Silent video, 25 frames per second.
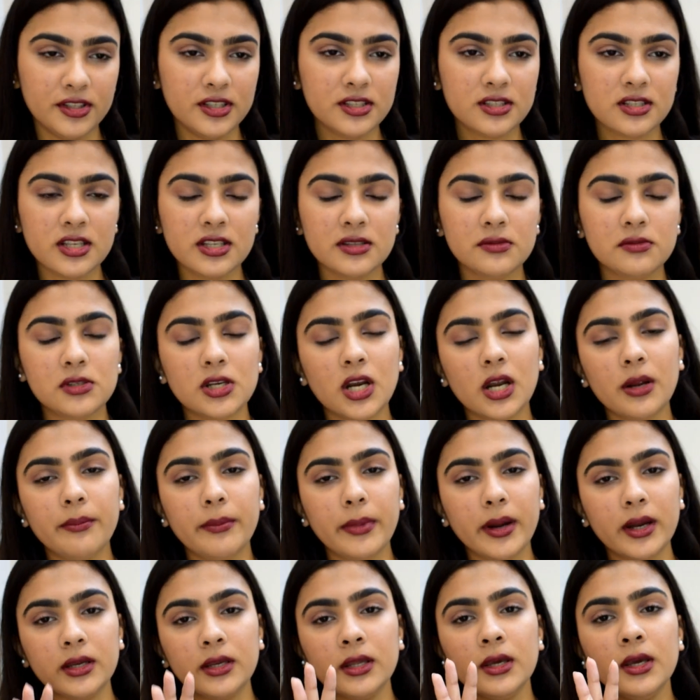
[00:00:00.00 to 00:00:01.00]
this lip scrub,
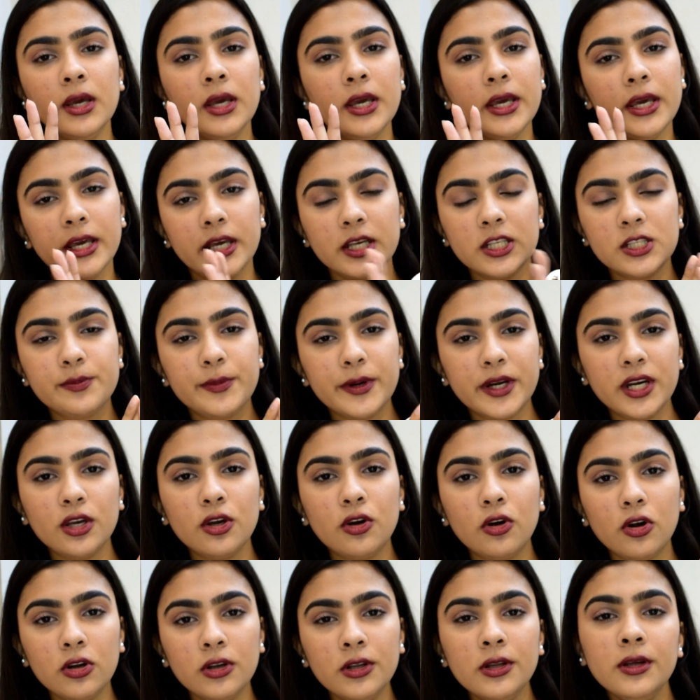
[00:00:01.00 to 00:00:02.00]
but it's pretty
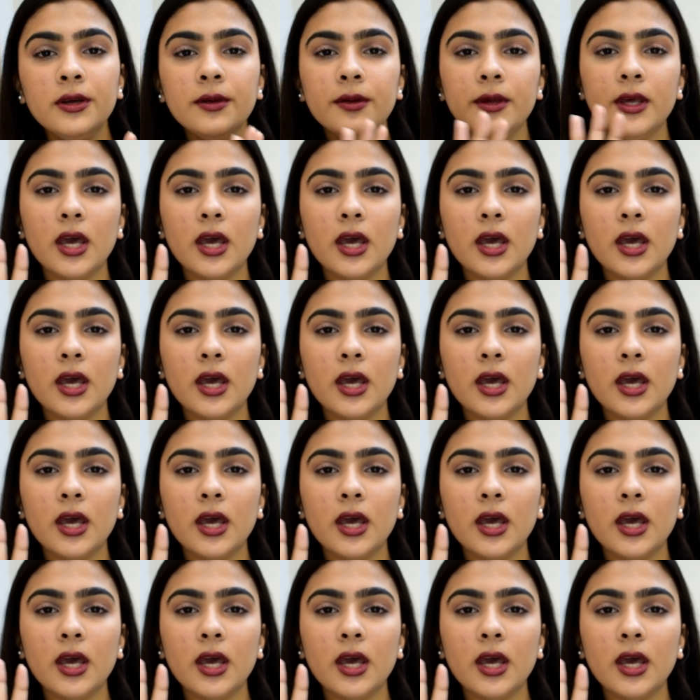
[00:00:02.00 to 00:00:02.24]
good.